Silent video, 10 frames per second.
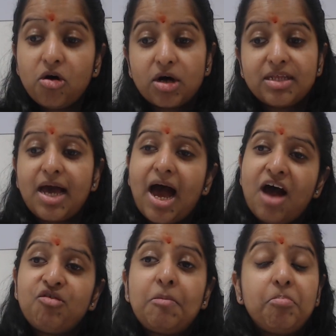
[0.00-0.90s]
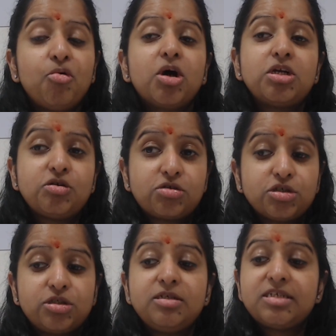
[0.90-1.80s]
or they have a poor
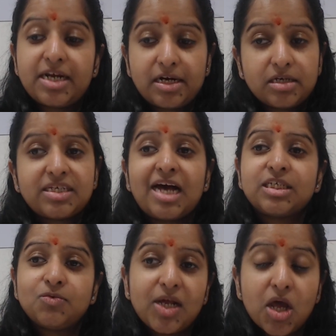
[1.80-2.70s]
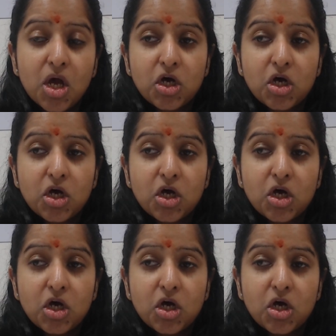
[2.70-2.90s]
nutritional status as well.